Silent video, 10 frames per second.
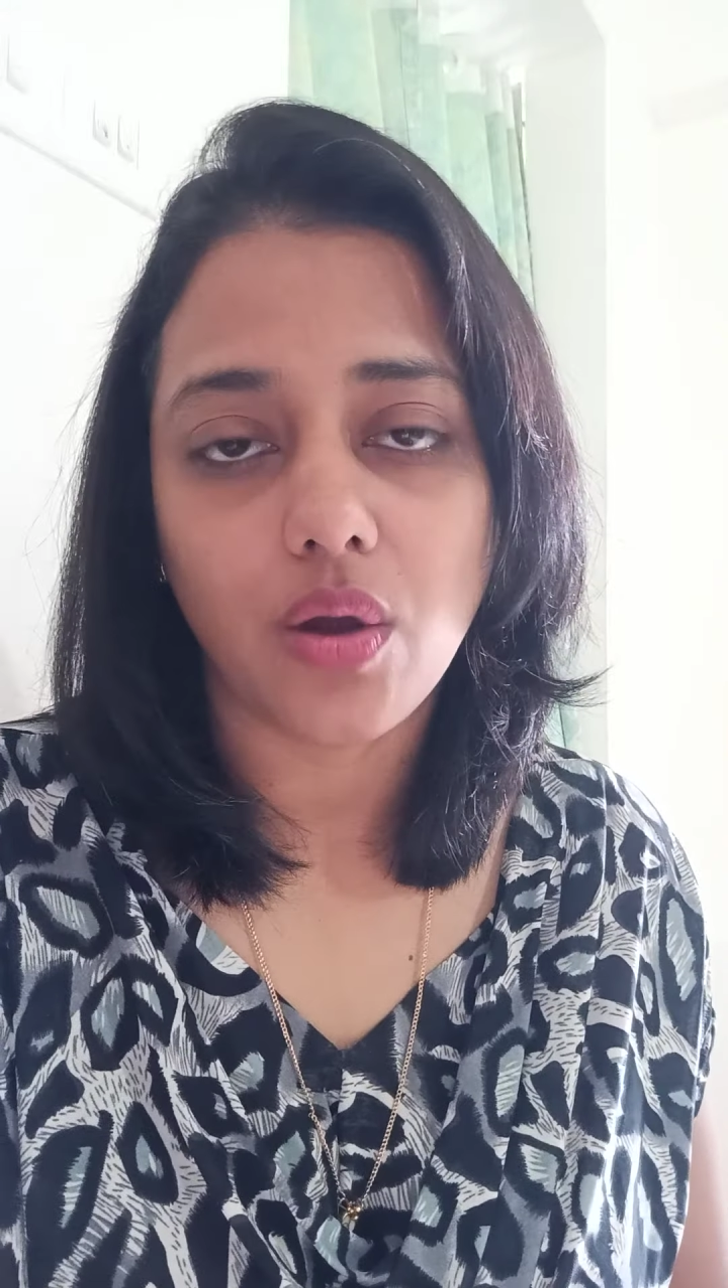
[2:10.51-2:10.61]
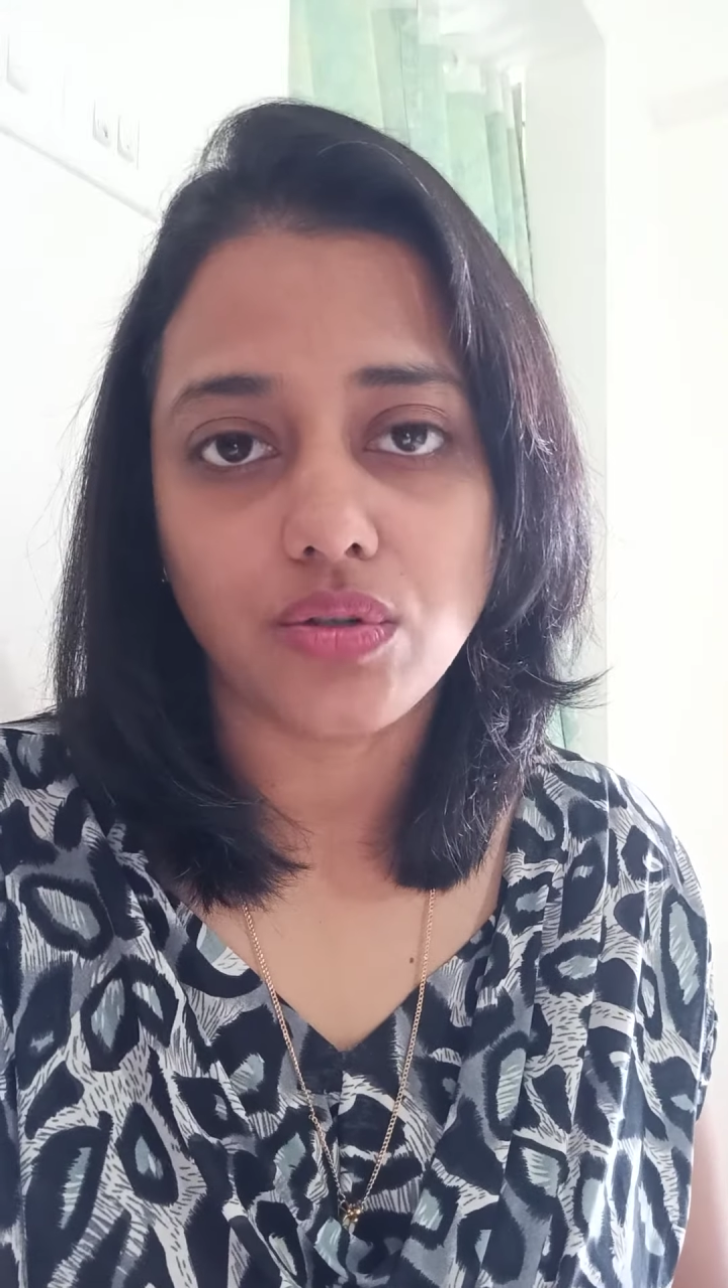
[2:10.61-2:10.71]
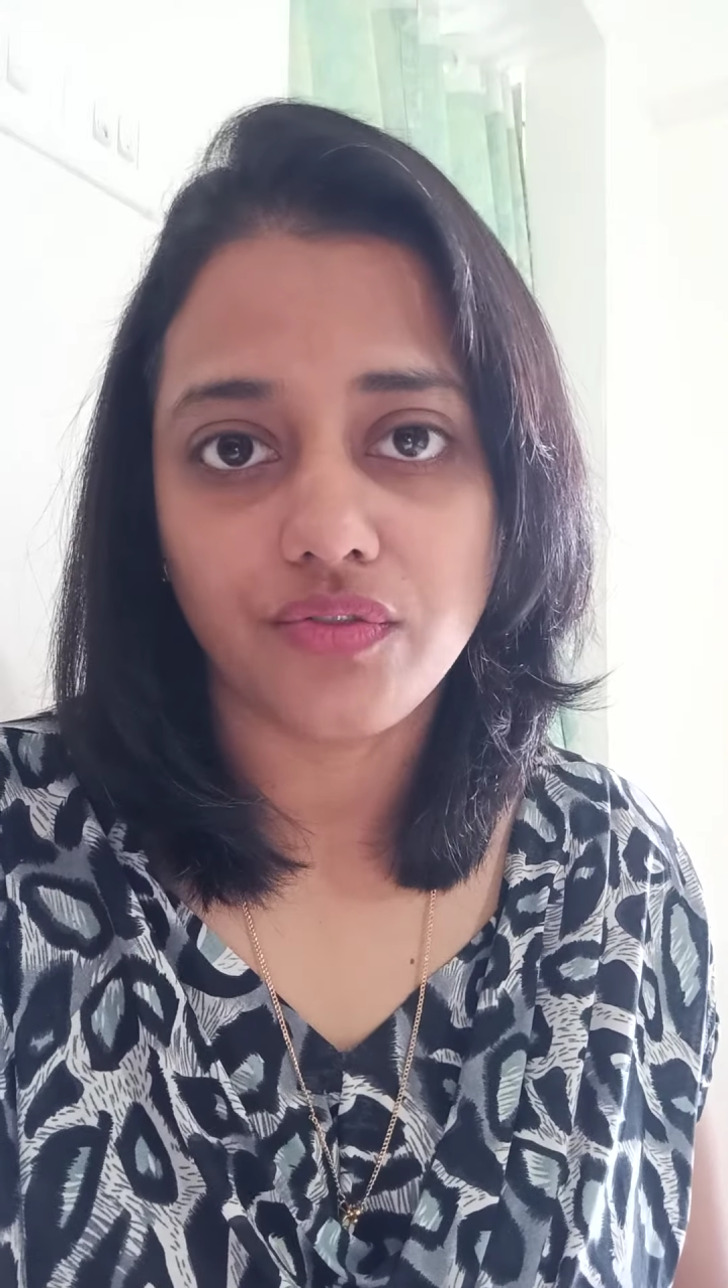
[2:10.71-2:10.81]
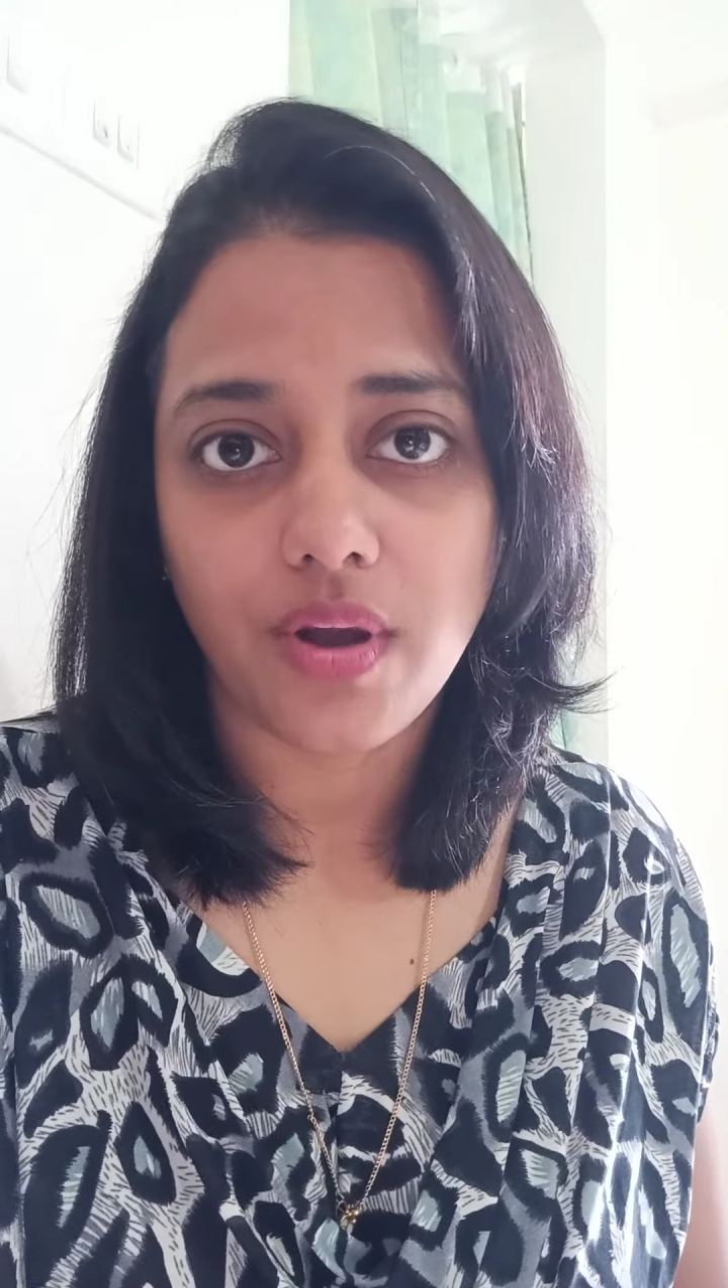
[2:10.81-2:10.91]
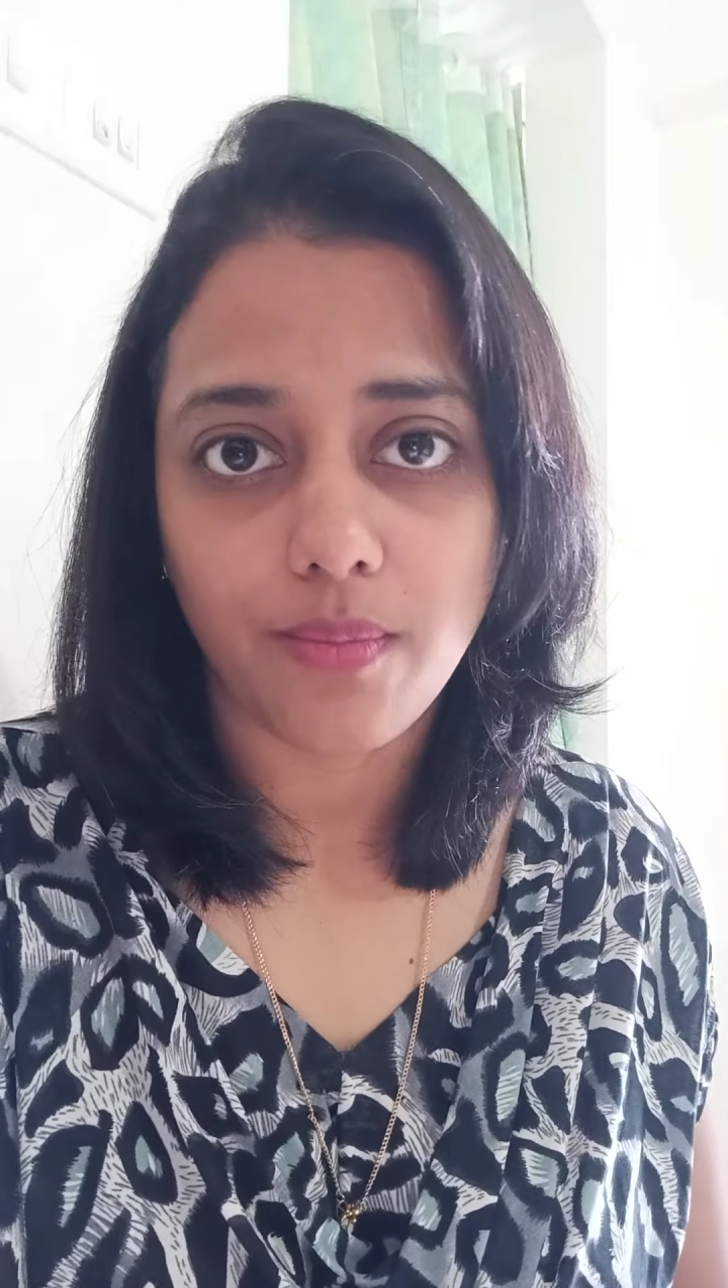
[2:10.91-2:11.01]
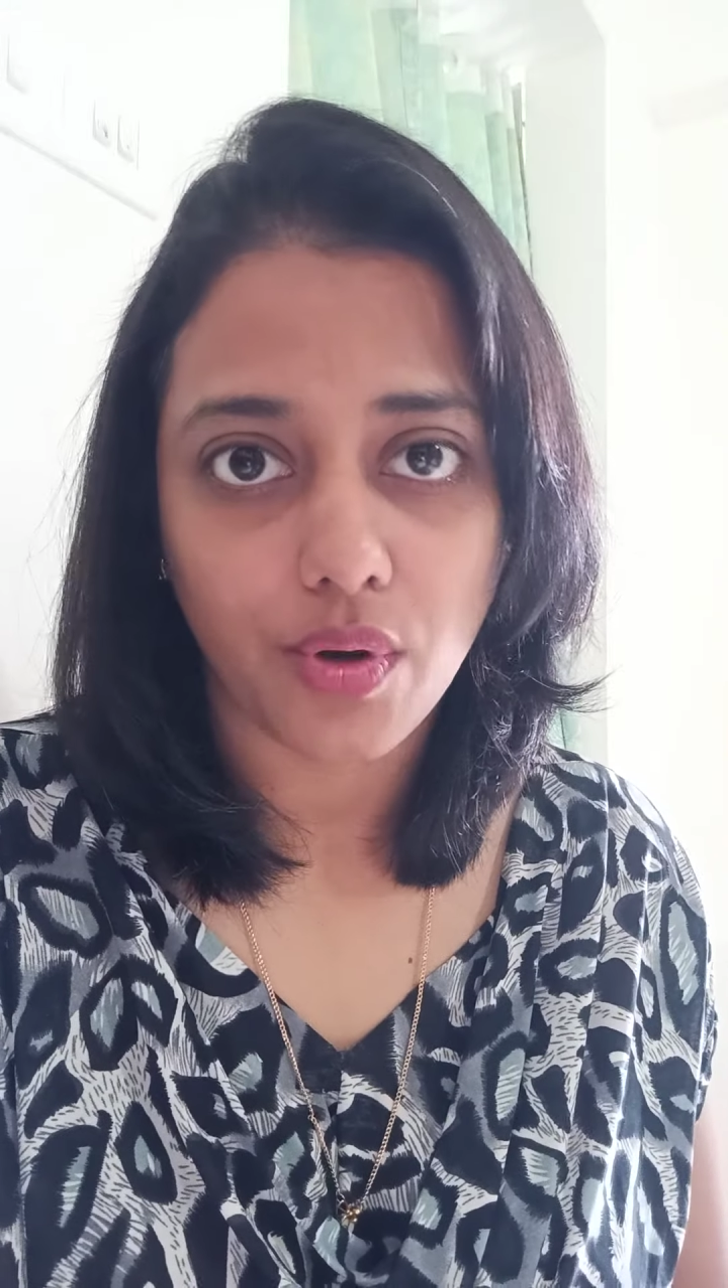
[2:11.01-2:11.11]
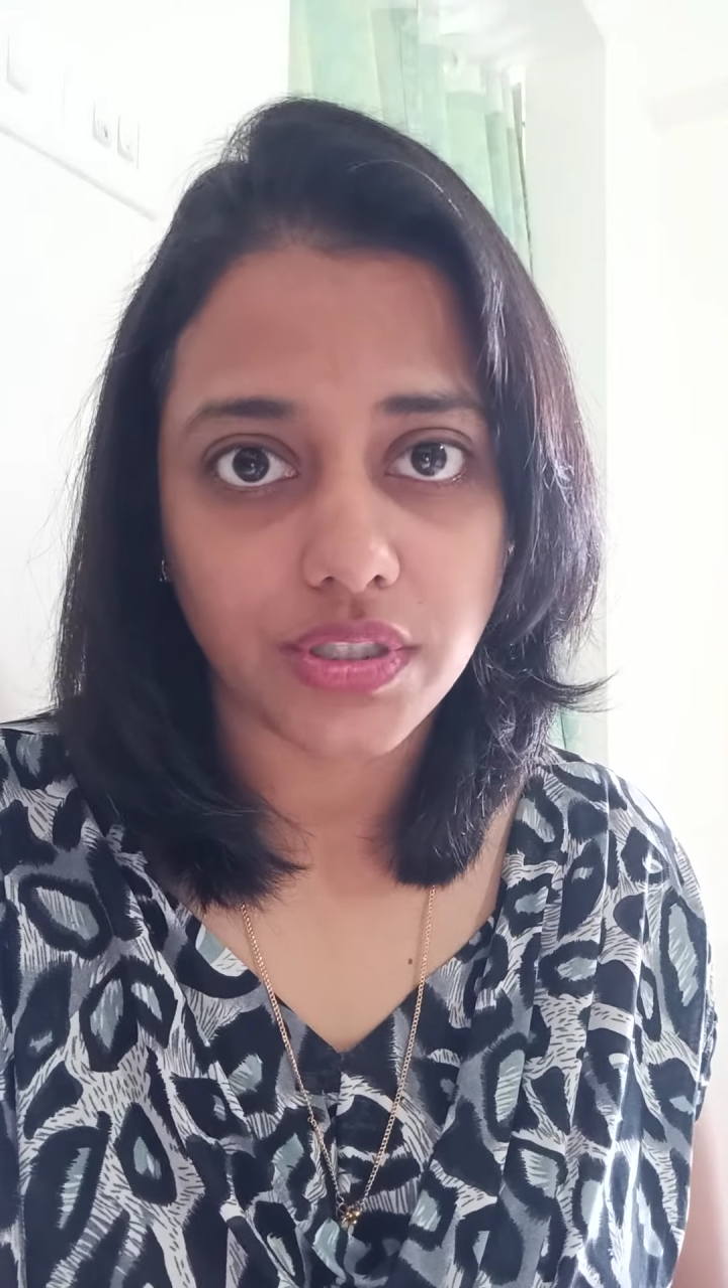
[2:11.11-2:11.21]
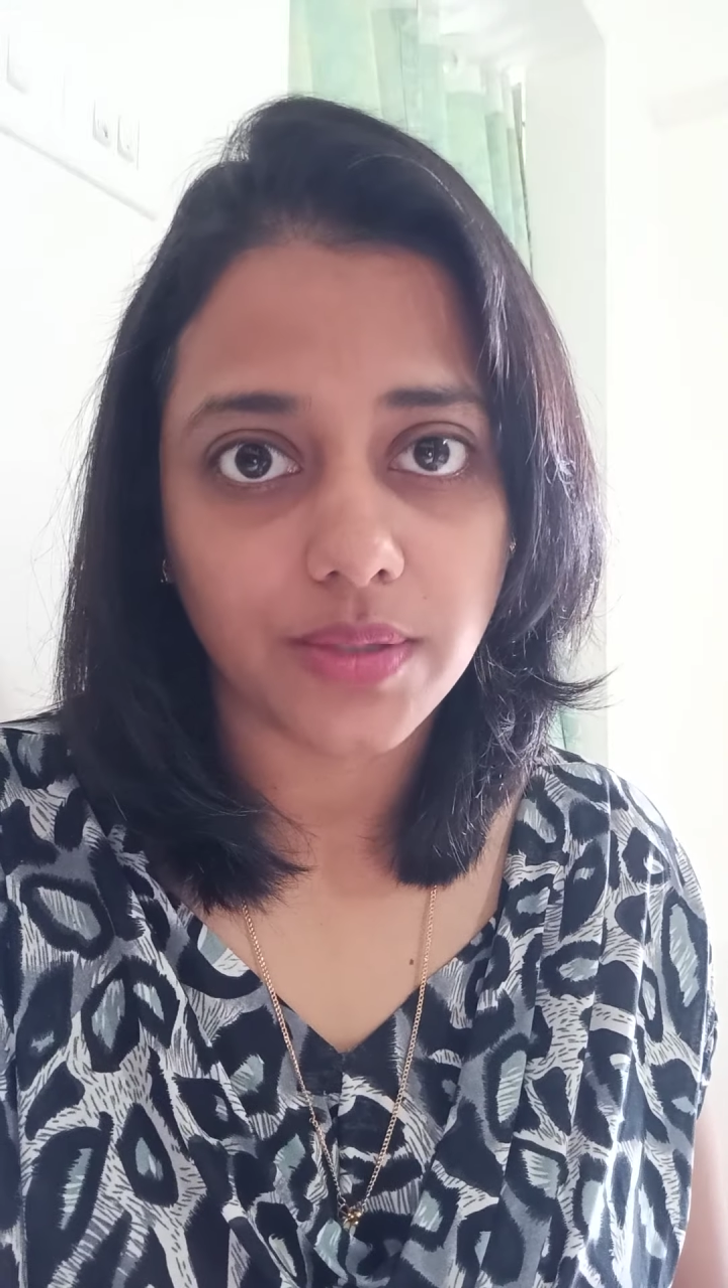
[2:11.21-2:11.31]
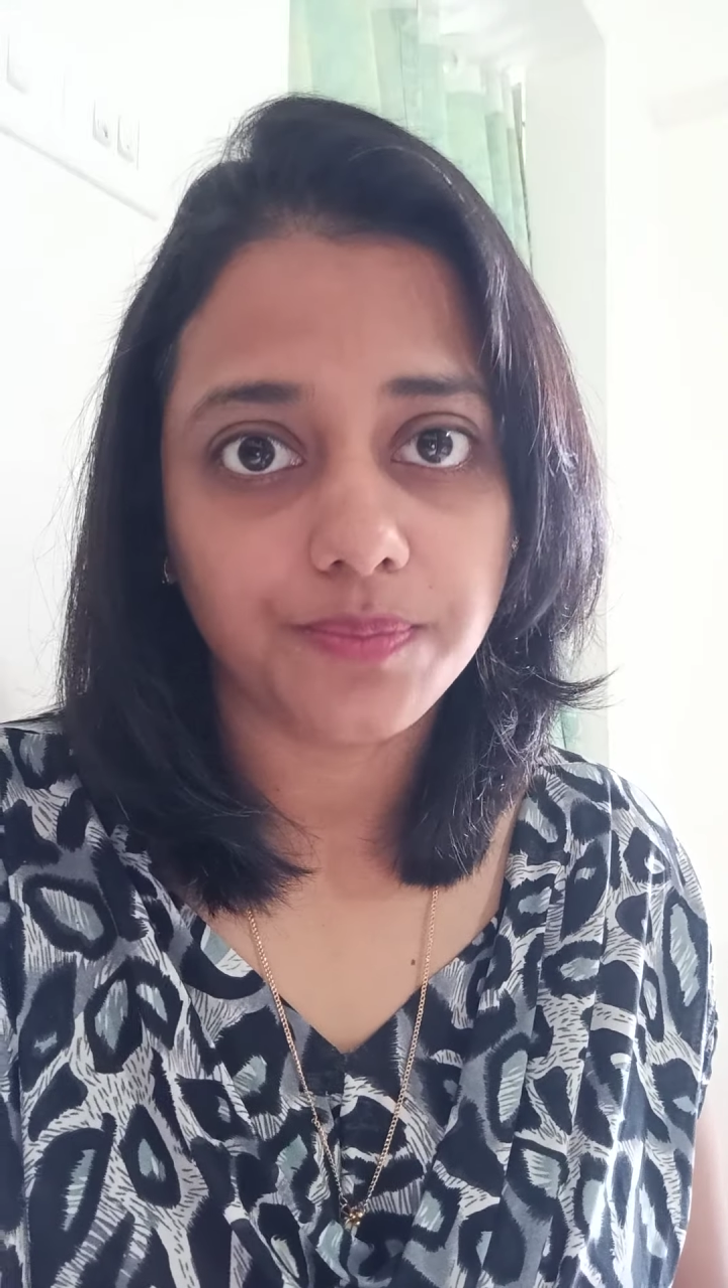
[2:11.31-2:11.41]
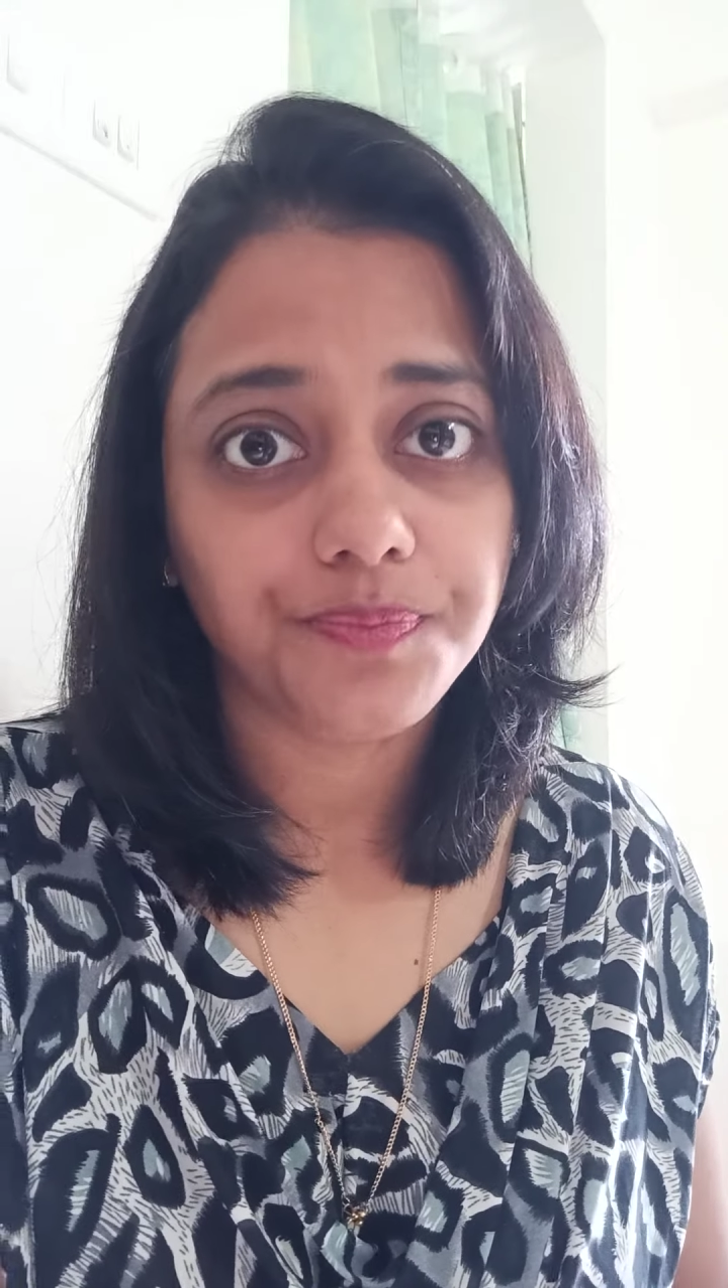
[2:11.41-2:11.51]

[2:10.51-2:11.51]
out of our body.